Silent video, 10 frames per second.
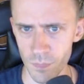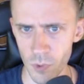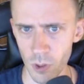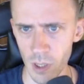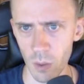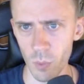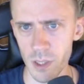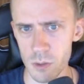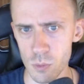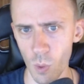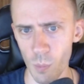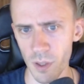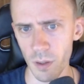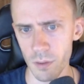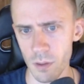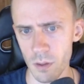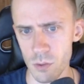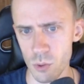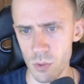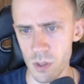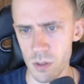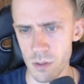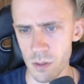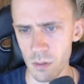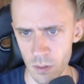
Okay, we can swap ETH to iZi.